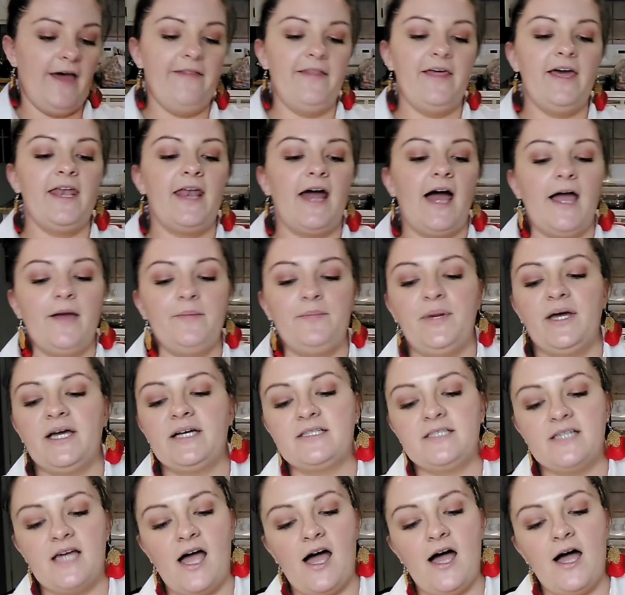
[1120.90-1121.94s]
And then I
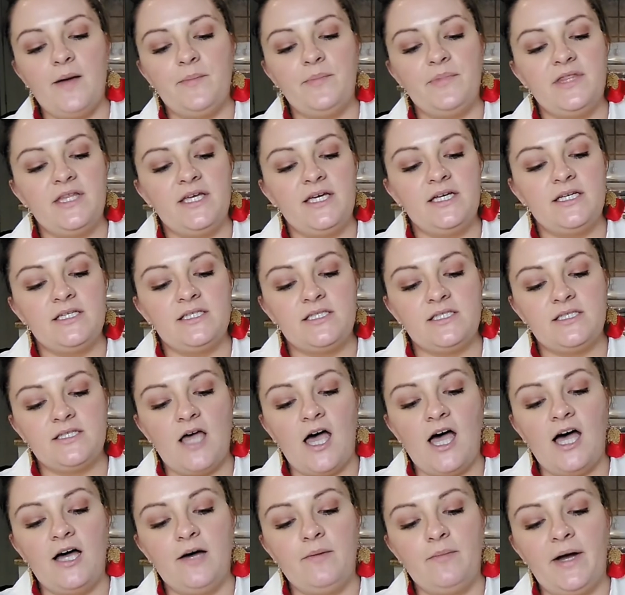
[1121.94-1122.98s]
picked up this
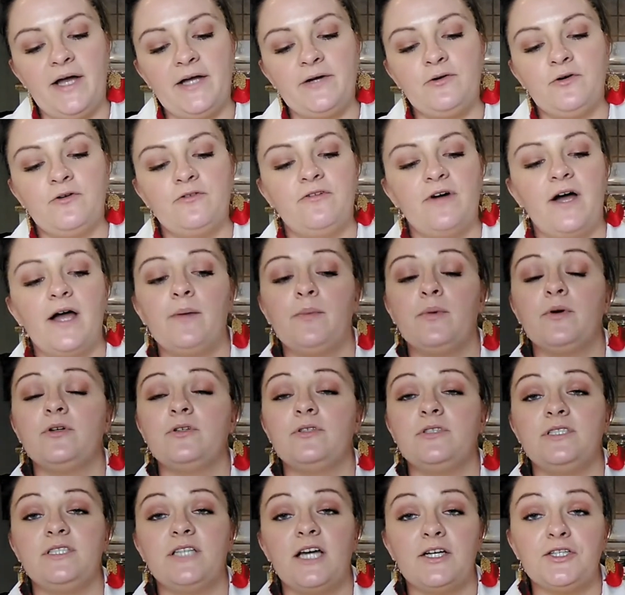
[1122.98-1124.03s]
uh,
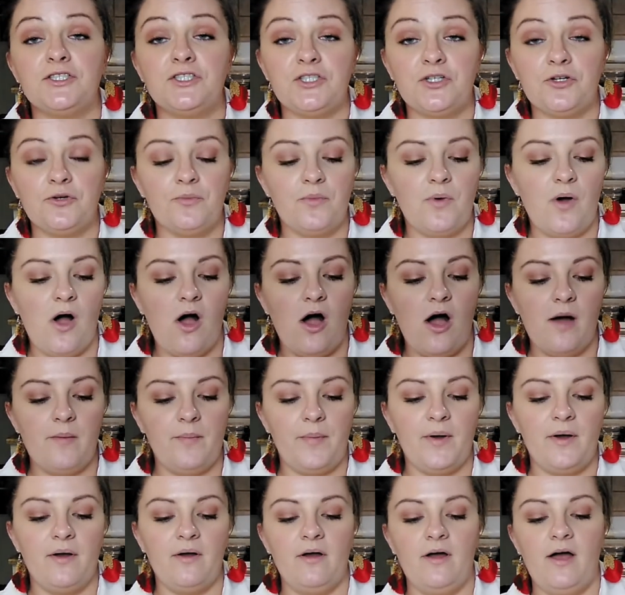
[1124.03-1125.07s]
microfiber duster
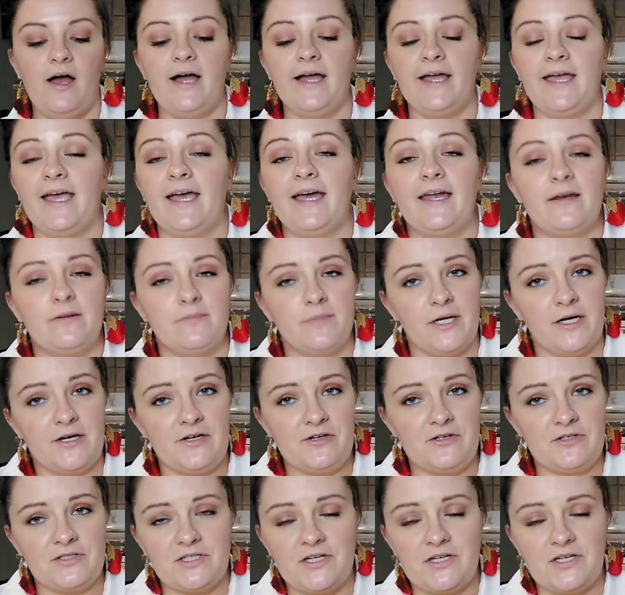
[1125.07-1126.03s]
mop. Again, I'm not